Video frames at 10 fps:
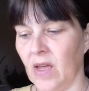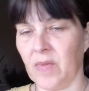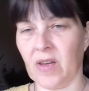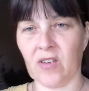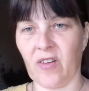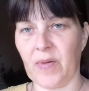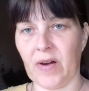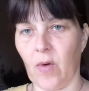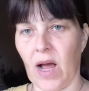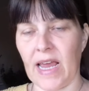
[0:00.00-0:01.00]
because I've
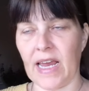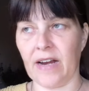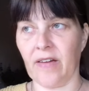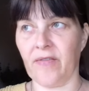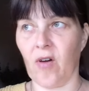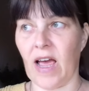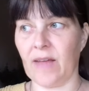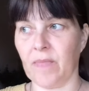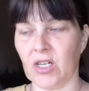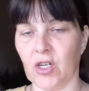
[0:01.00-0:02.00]
been away and I've not
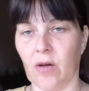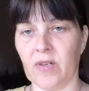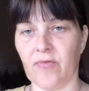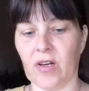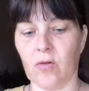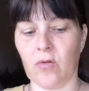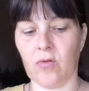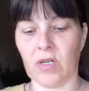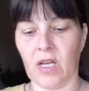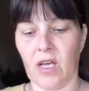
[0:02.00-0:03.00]
had much time to
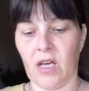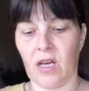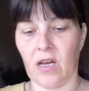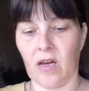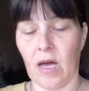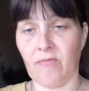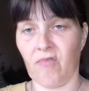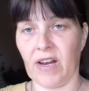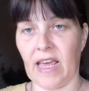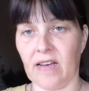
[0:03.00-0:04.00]
record, I'm
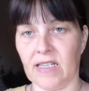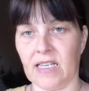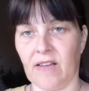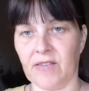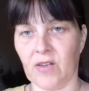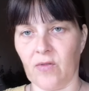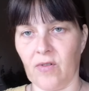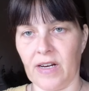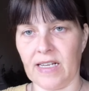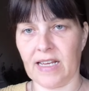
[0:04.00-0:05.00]
running out of stuff,
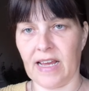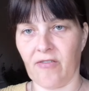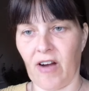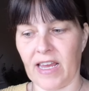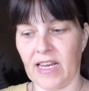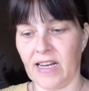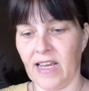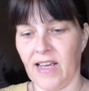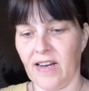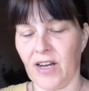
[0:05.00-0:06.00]
so I need to get cracking.
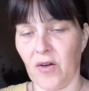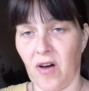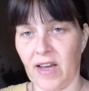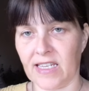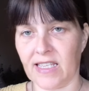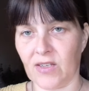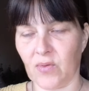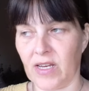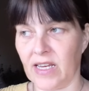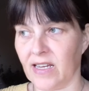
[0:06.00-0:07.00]
No hikes this
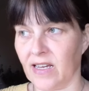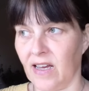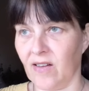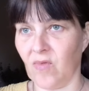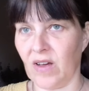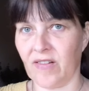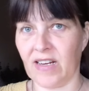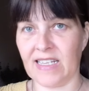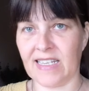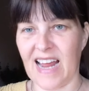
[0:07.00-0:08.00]
week, weather
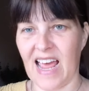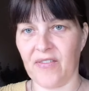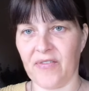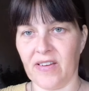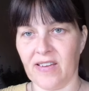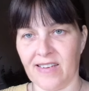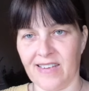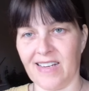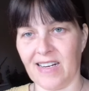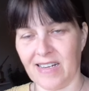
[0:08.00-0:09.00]
is naff.
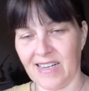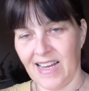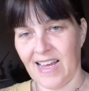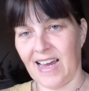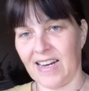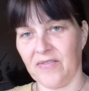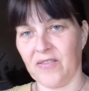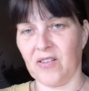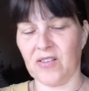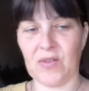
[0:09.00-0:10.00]
And I've
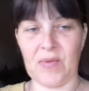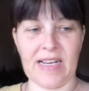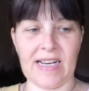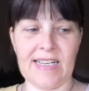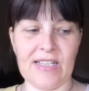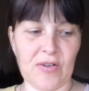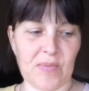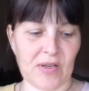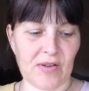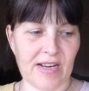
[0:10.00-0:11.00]
got too many cleaning
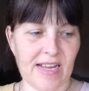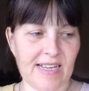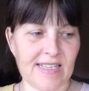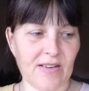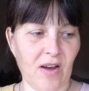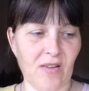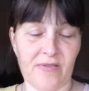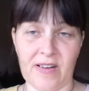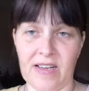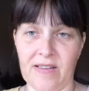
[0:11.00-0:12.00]
jobs on. So
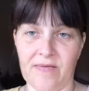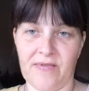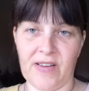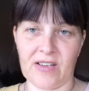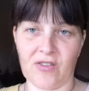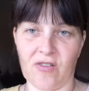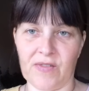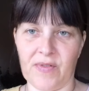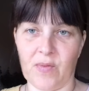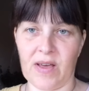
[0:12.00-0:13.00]
hopefully, fingers
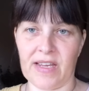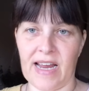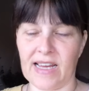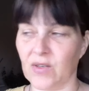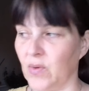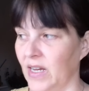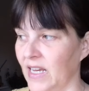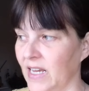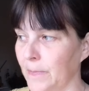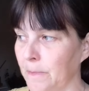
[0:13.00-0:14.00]
crossed for the weather next
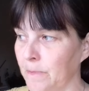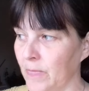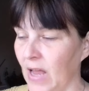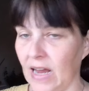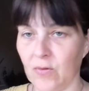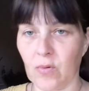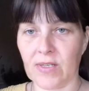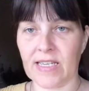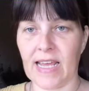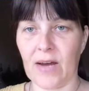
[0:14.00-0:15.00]
week, and we'll
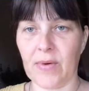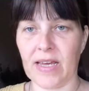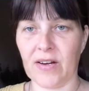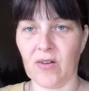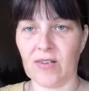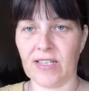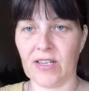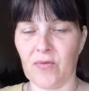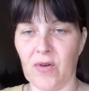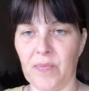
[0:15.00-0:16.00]
see how we get on.
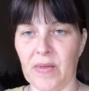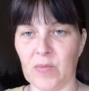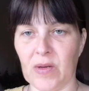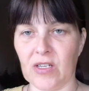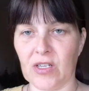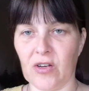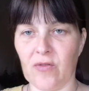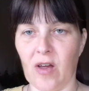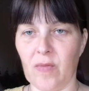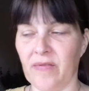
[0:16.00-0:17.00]
So I'll speak to you
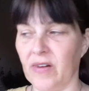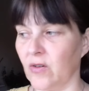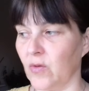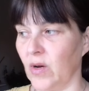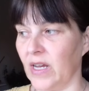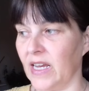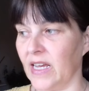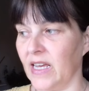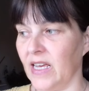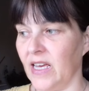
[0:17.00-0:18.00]
soon. Hope you're having a good
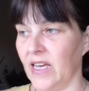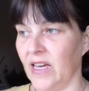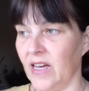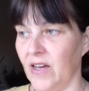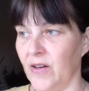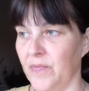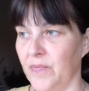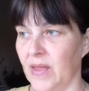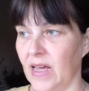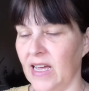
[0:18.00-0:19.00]
week,
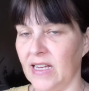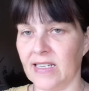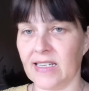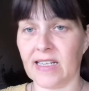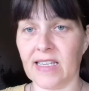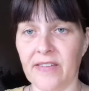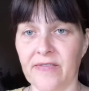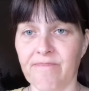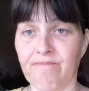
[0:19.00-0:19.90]
and stay safe.